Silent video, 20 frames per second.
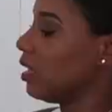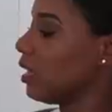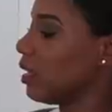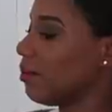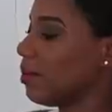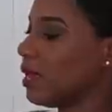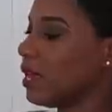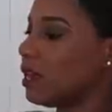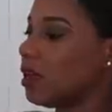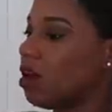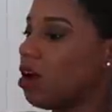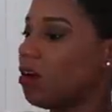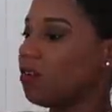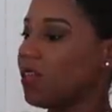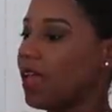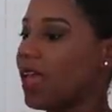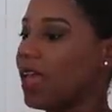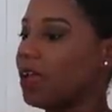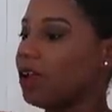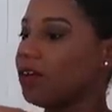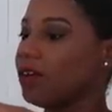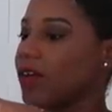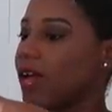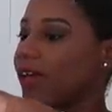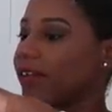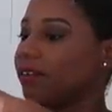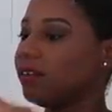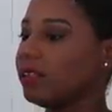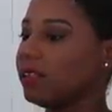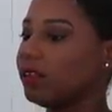Let me get it on the hanger
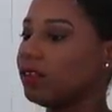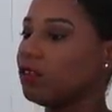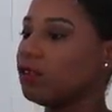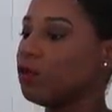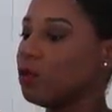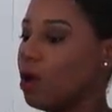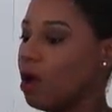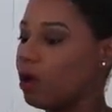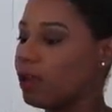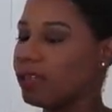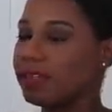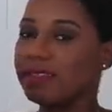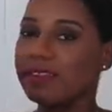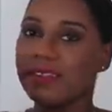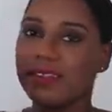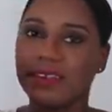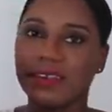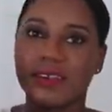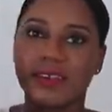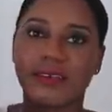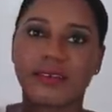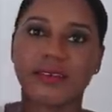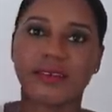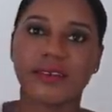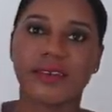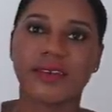nicely so you all can see it.